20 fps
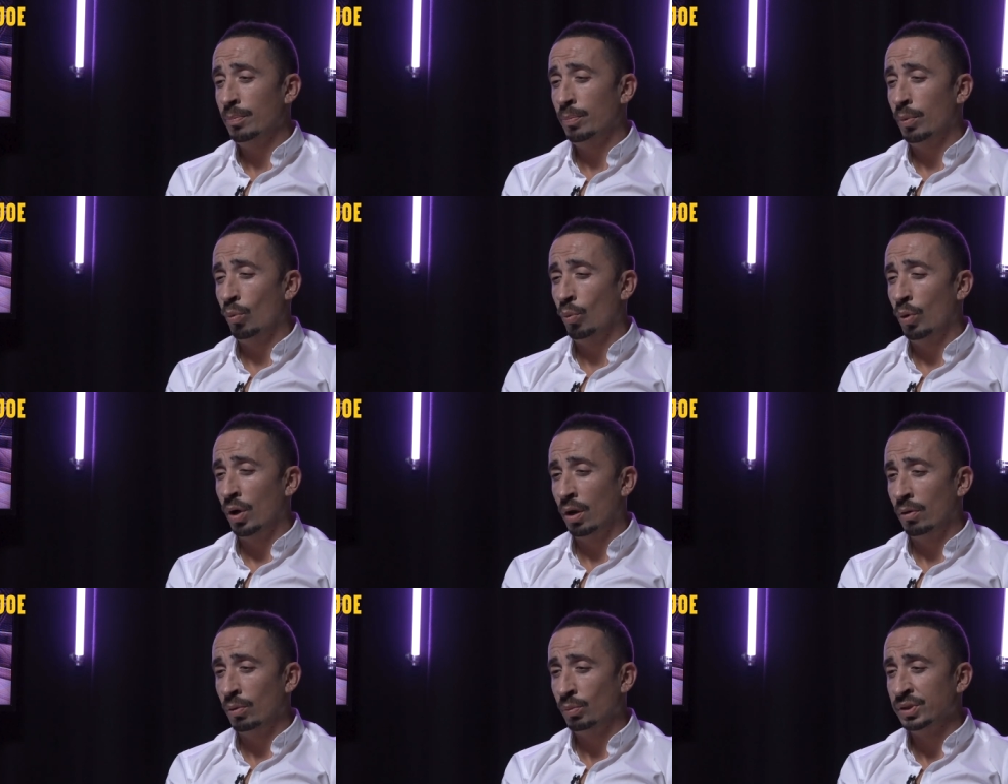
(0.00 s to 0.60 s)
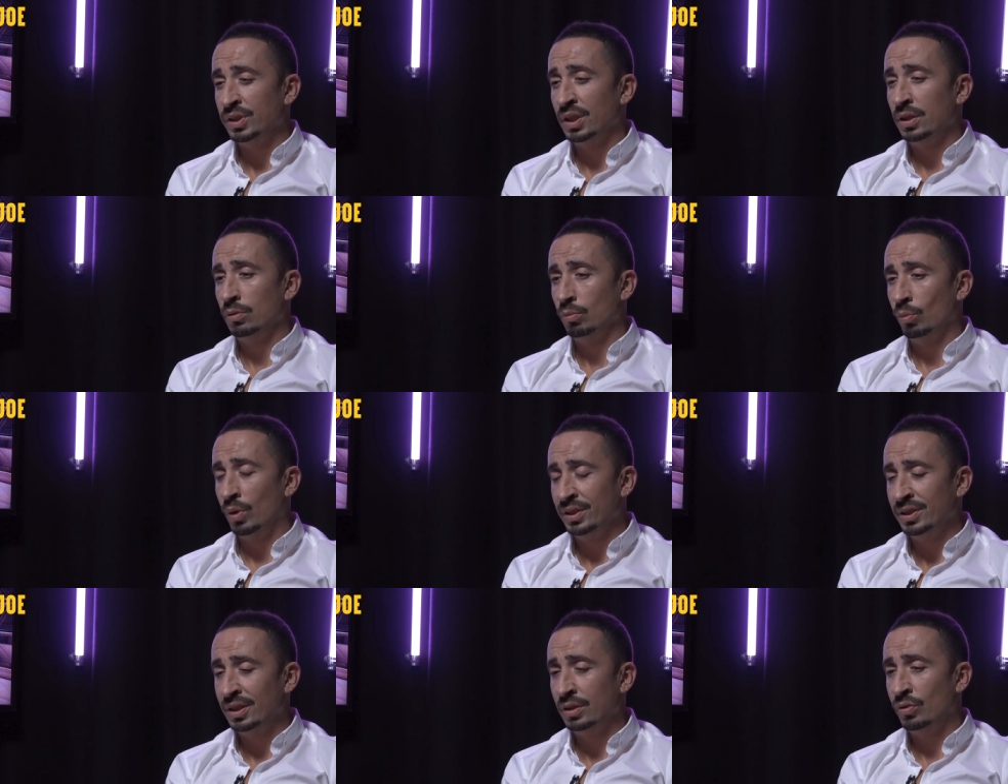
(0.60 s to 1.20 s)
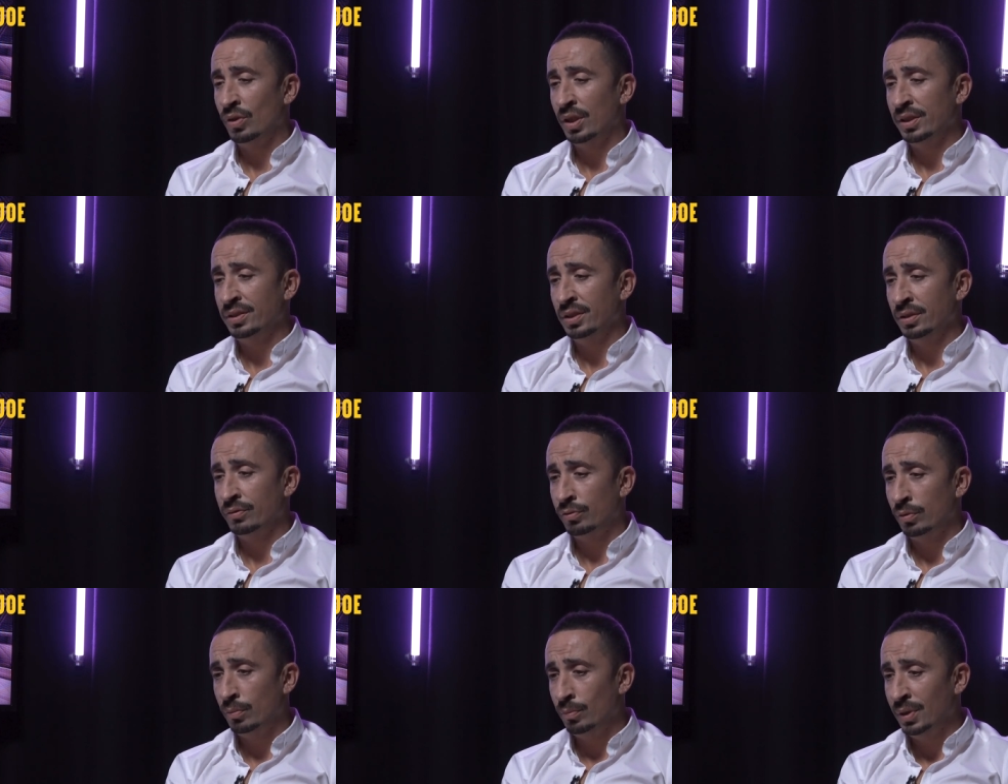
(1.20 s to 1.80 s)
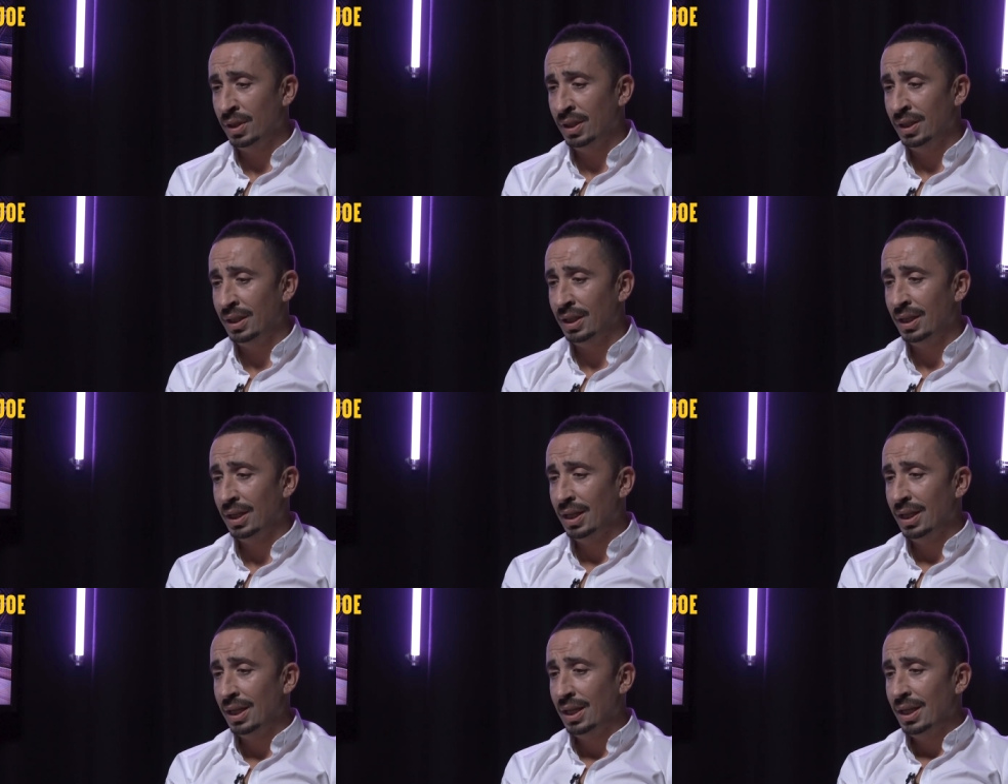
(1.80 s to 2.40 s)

But what's interesting for me